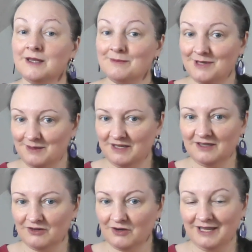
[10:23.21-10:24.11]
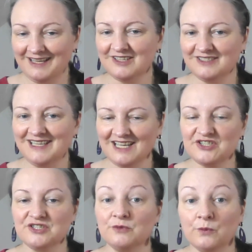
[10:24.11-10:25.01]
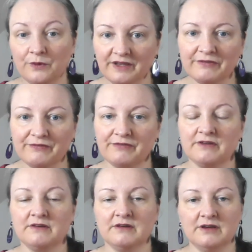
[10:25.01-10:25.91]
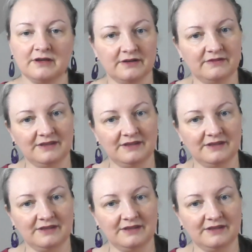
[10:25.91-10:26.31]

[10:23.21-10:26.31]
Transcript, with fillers: maybe, you know, in connection with uh,